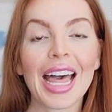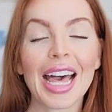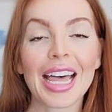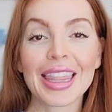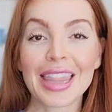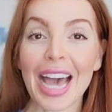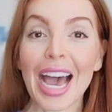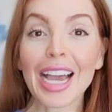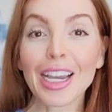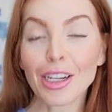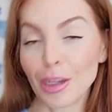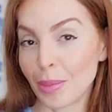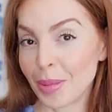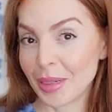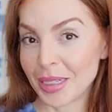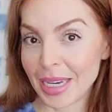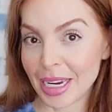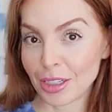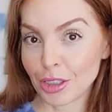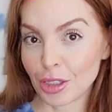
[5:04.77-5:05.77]
that could
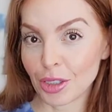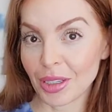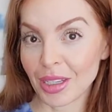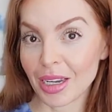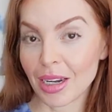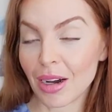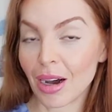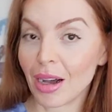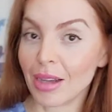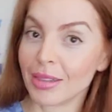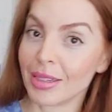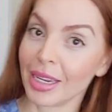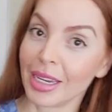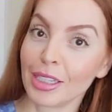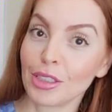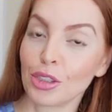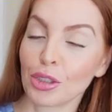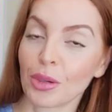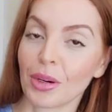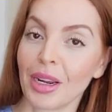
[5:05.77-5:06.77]
potentially cause
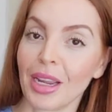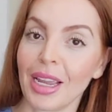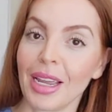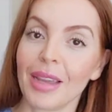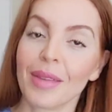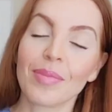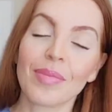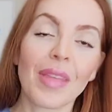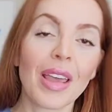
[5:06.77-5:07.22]
injury.